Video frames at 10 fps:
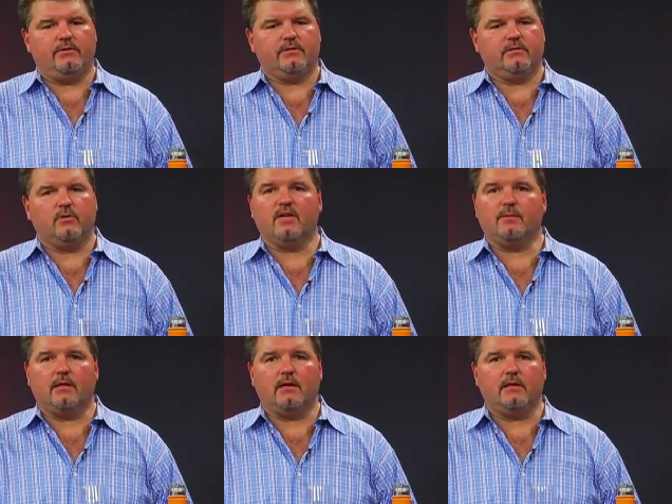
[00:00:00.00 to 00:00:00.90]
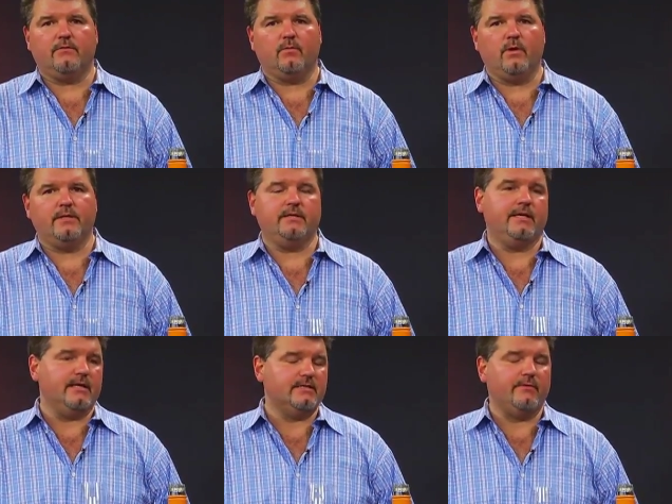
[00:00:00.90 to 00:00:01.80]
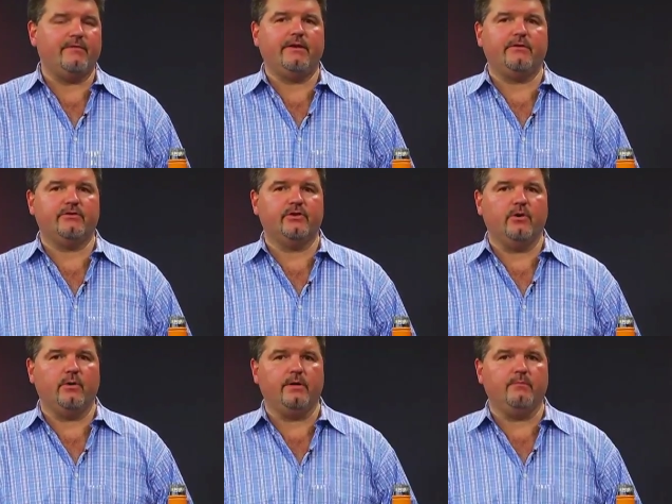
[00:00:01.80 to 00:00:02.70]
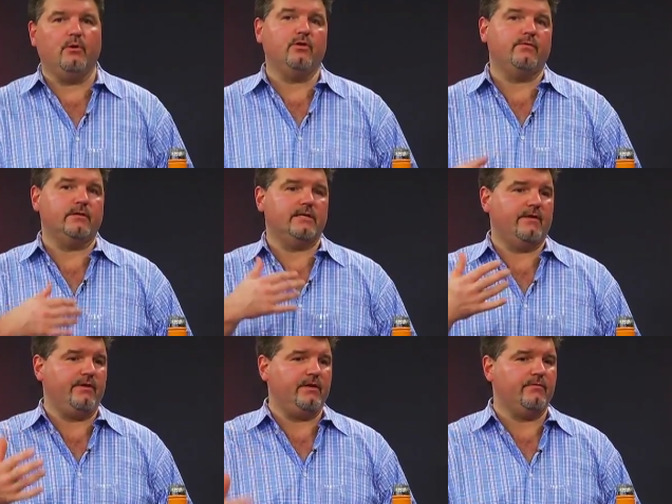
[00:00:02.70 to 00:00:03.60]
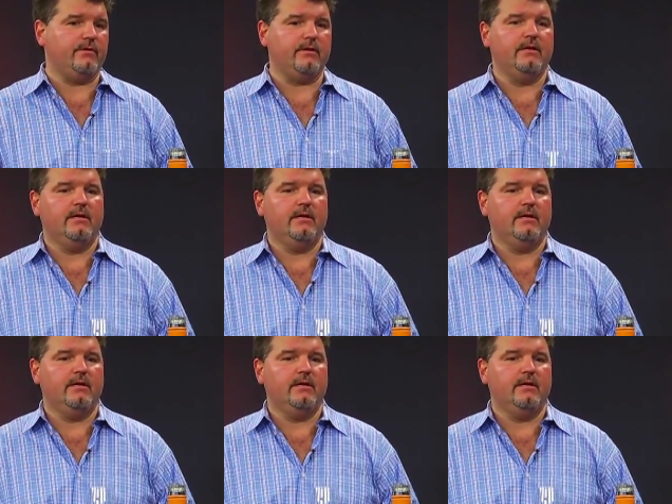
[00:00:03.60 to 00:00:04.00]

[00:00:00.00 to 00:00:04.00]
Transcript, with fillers: just learning about a lot of different wines, the guests that we've had on the show, and both of us having different